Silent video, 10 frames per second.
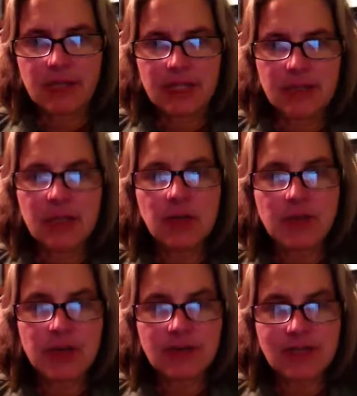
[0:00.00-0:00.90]
little
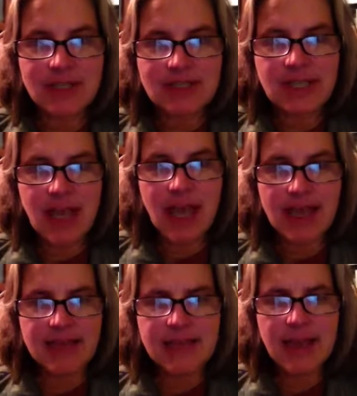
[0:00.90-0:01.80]
bit of a
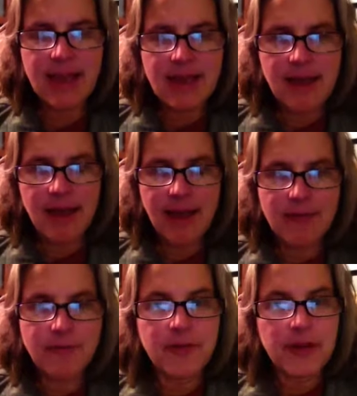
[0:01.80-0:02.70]
disguise. I
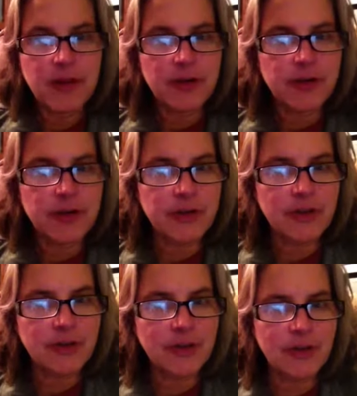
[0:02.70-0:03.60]
figured,
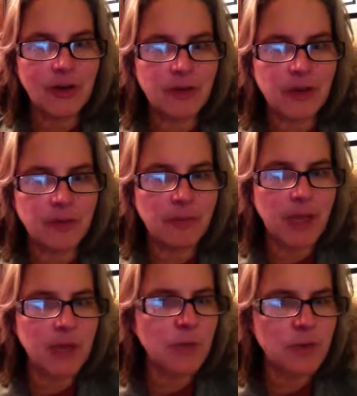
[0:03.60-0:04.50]
the
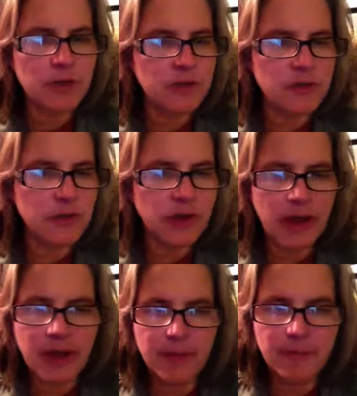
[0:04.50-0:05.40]
men wouldn't
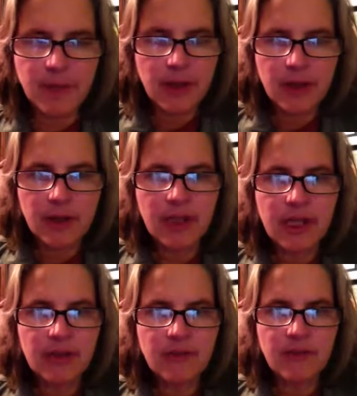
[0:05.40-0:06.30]

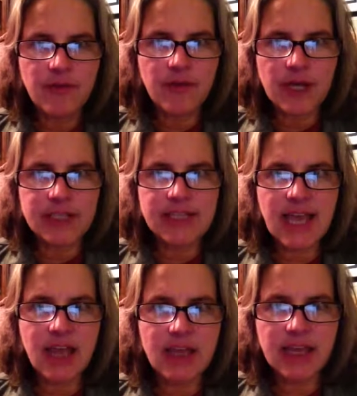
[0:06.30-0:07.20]

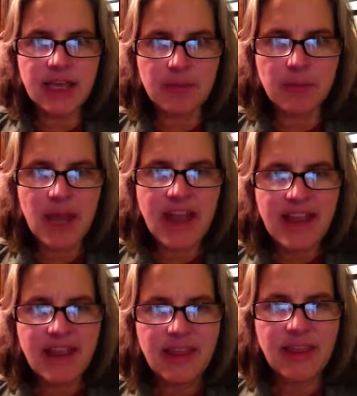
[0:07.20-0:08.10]
tell him
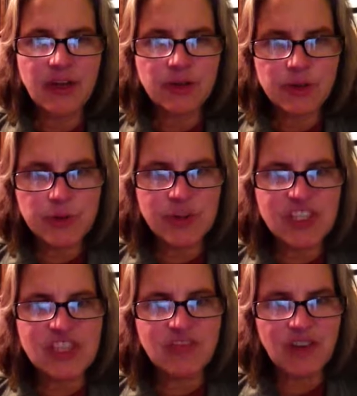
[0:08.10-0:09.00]
their
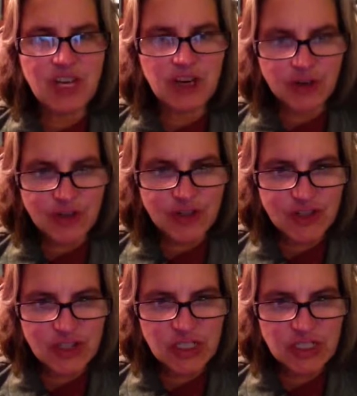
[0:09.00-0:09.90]
truest fears